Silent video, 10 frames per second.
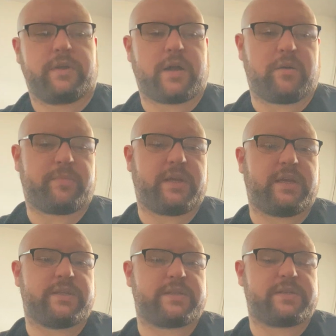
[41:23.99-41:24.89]

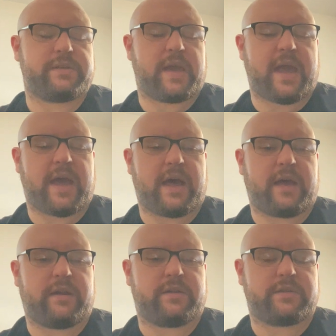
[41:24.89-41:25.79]
companies,
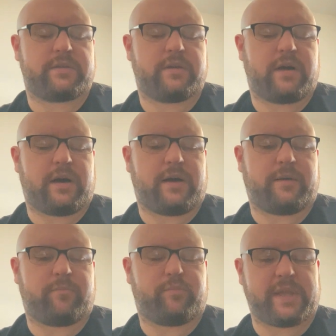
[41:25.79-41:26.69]
and
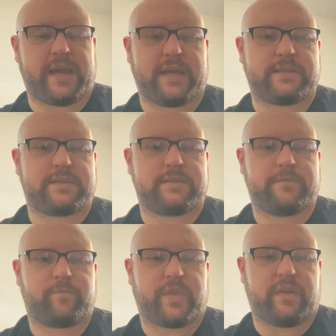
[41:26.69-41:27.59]
blades
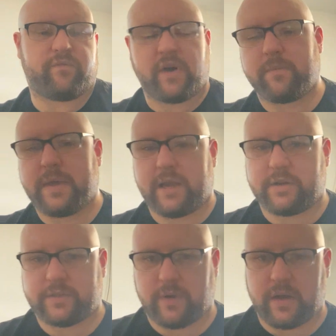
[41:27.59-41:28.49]
and font
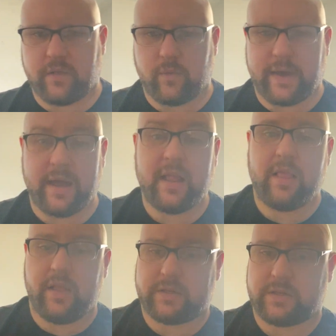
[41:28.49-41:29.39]
makers are out of the way. Let's